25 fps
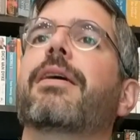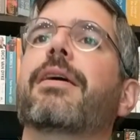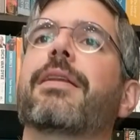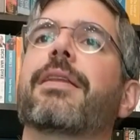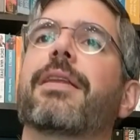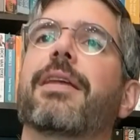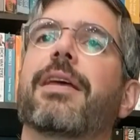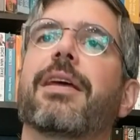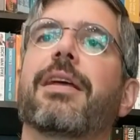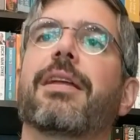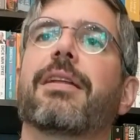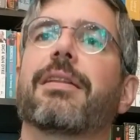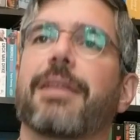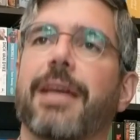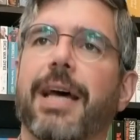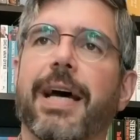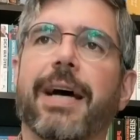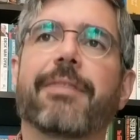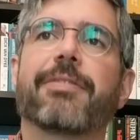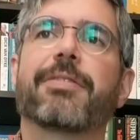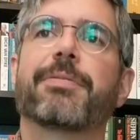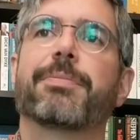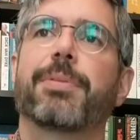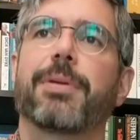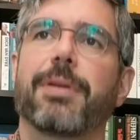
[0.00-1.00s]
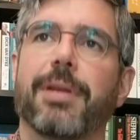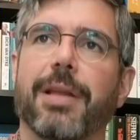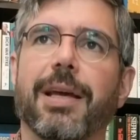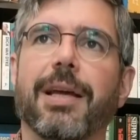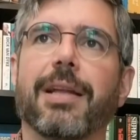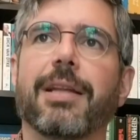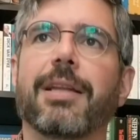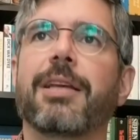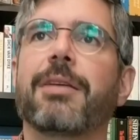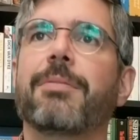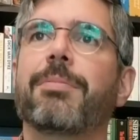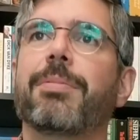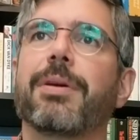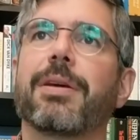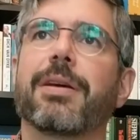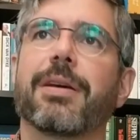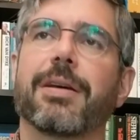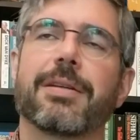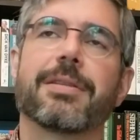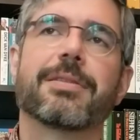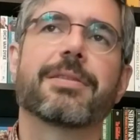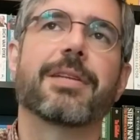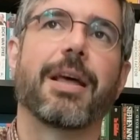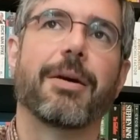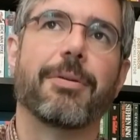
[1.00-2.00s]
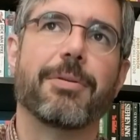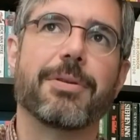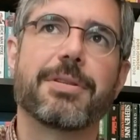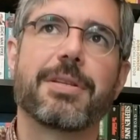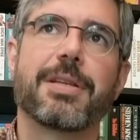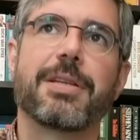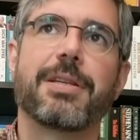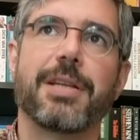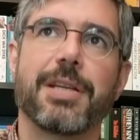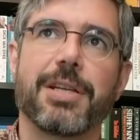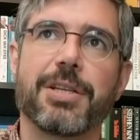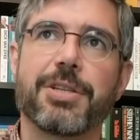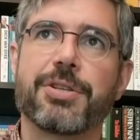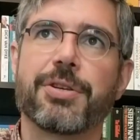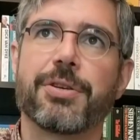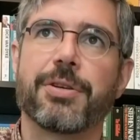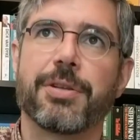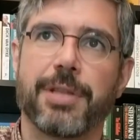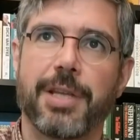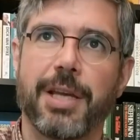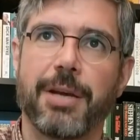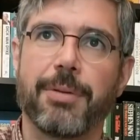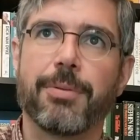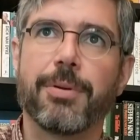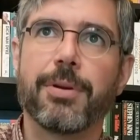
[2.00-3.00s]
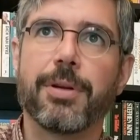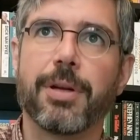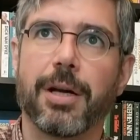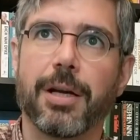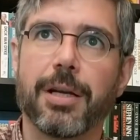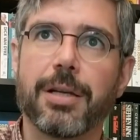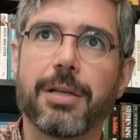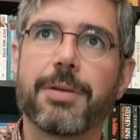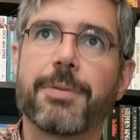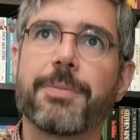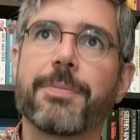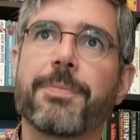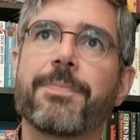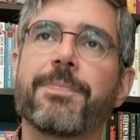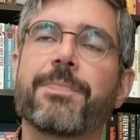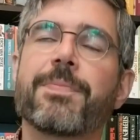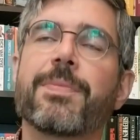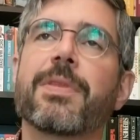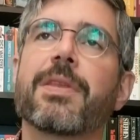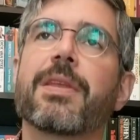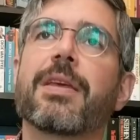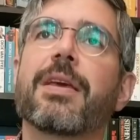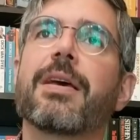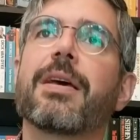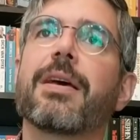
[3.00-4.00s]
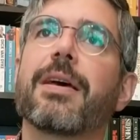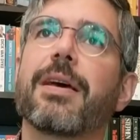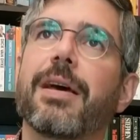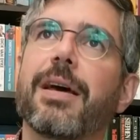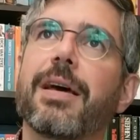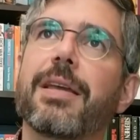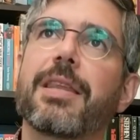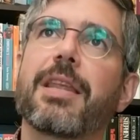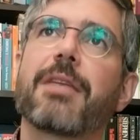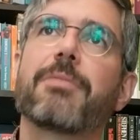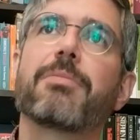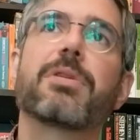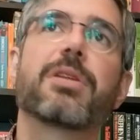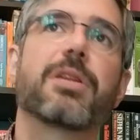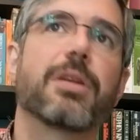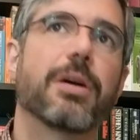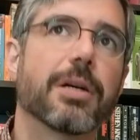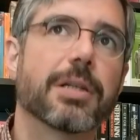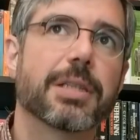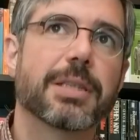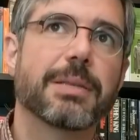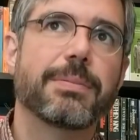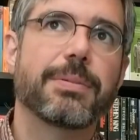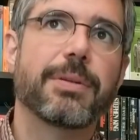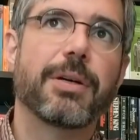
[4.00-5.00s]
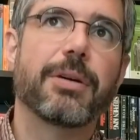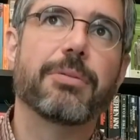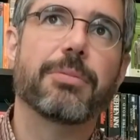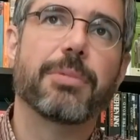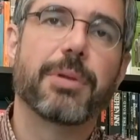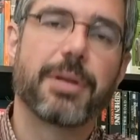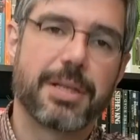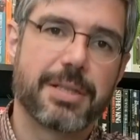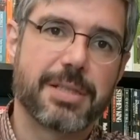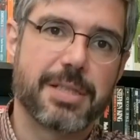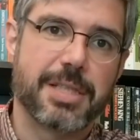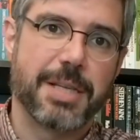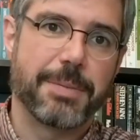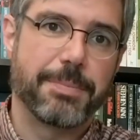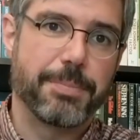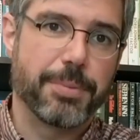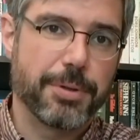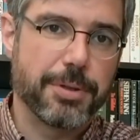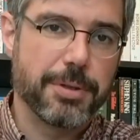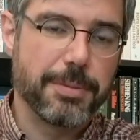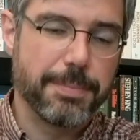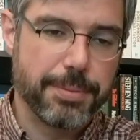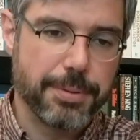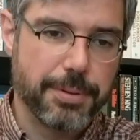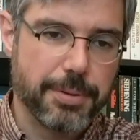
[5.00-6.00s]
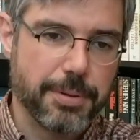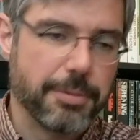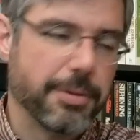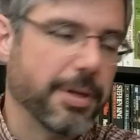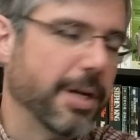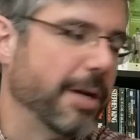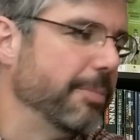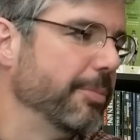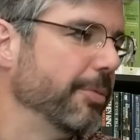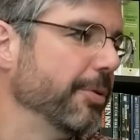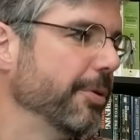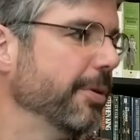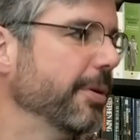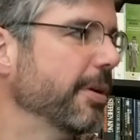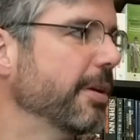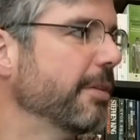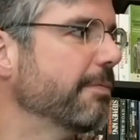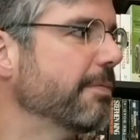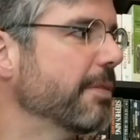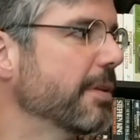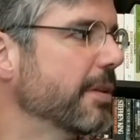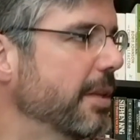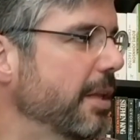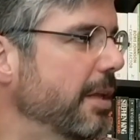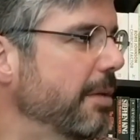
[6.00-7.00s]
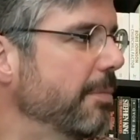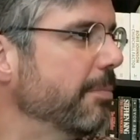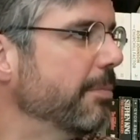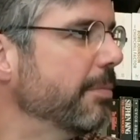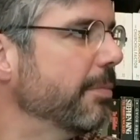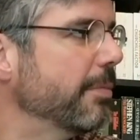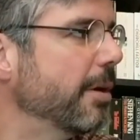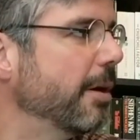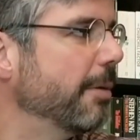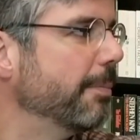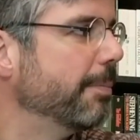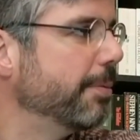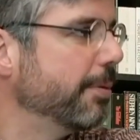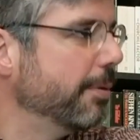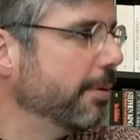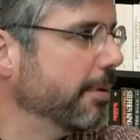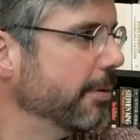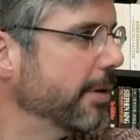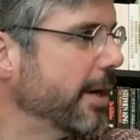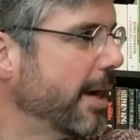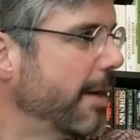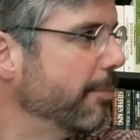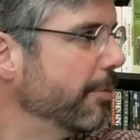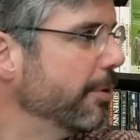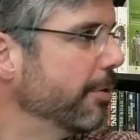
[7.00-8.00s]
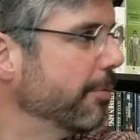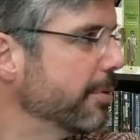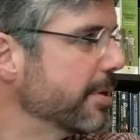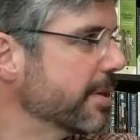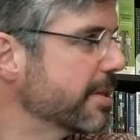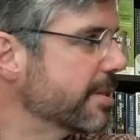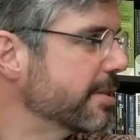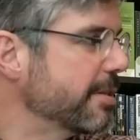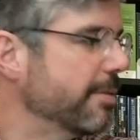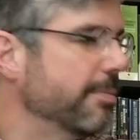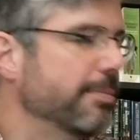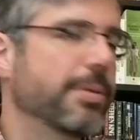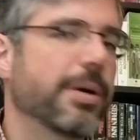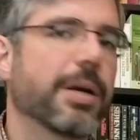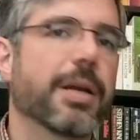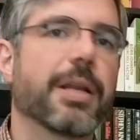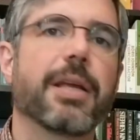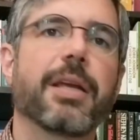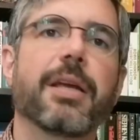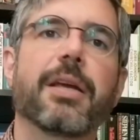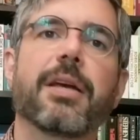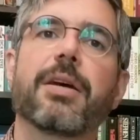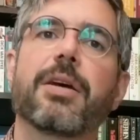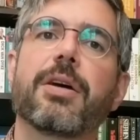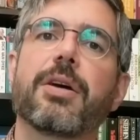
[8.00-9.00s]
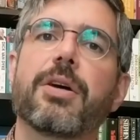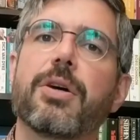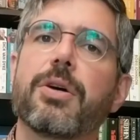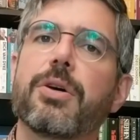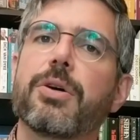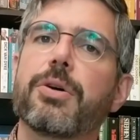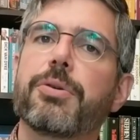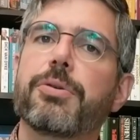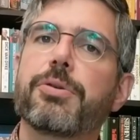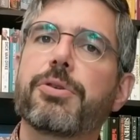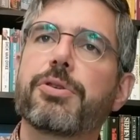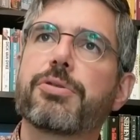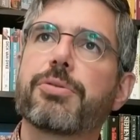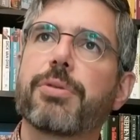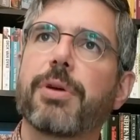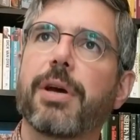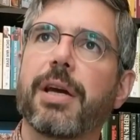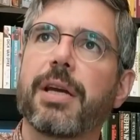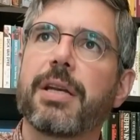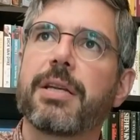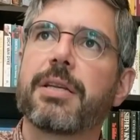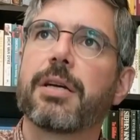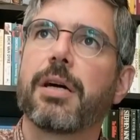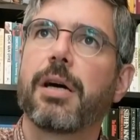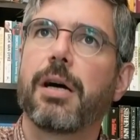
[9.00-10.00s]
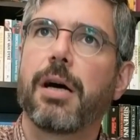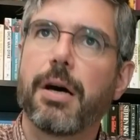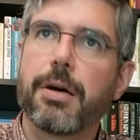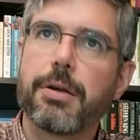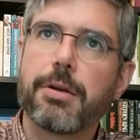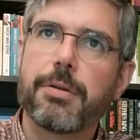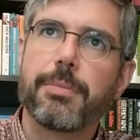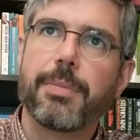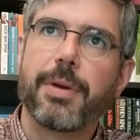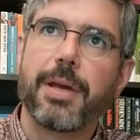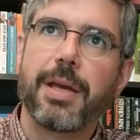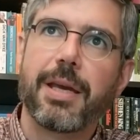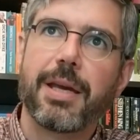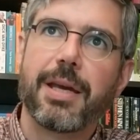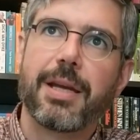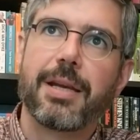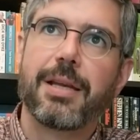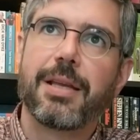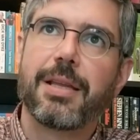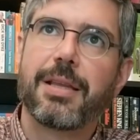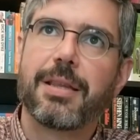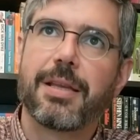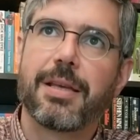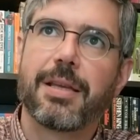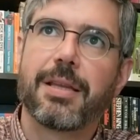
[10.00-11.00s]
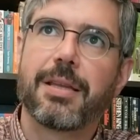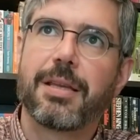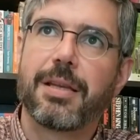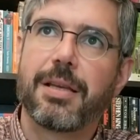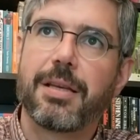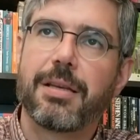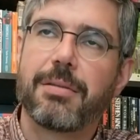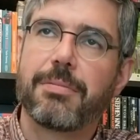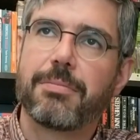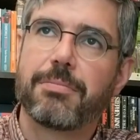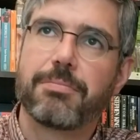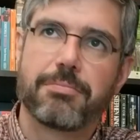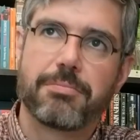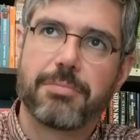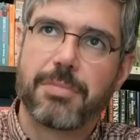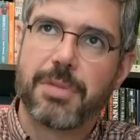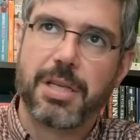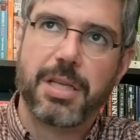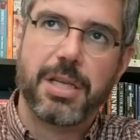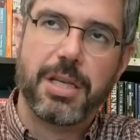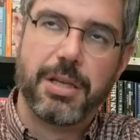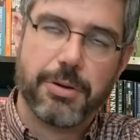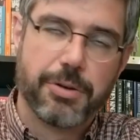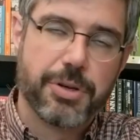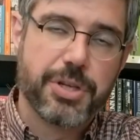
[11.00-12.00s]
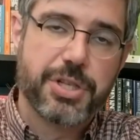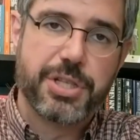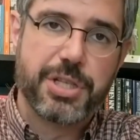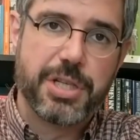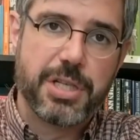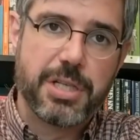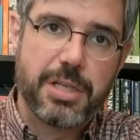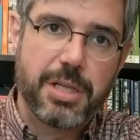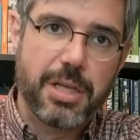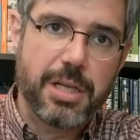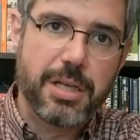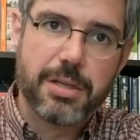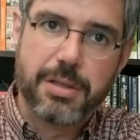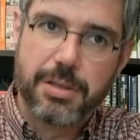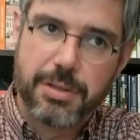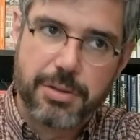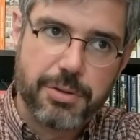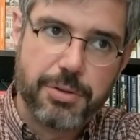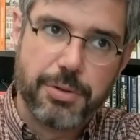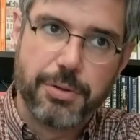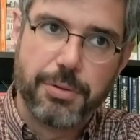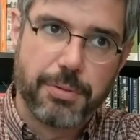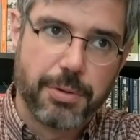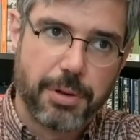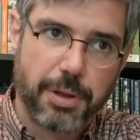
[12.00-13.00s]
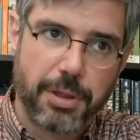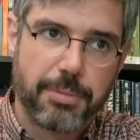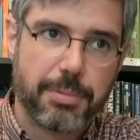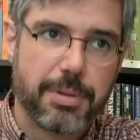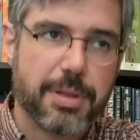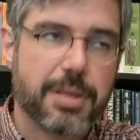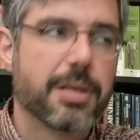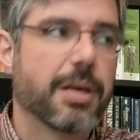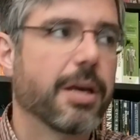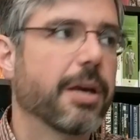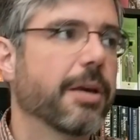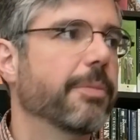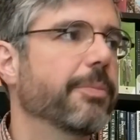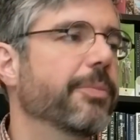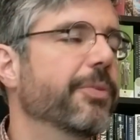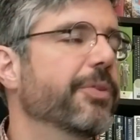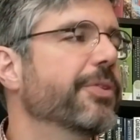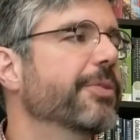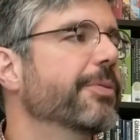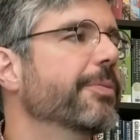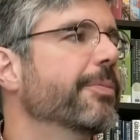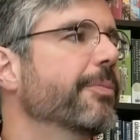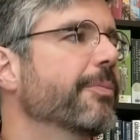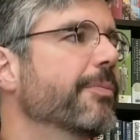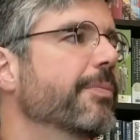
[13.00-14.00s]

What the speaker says: And they laughed politely because I was the teacher and they were not. And then we talked about what is a typical programmer, and for them, a programmer was somebody who tried to automate anything that he or she did 2 or 3 times.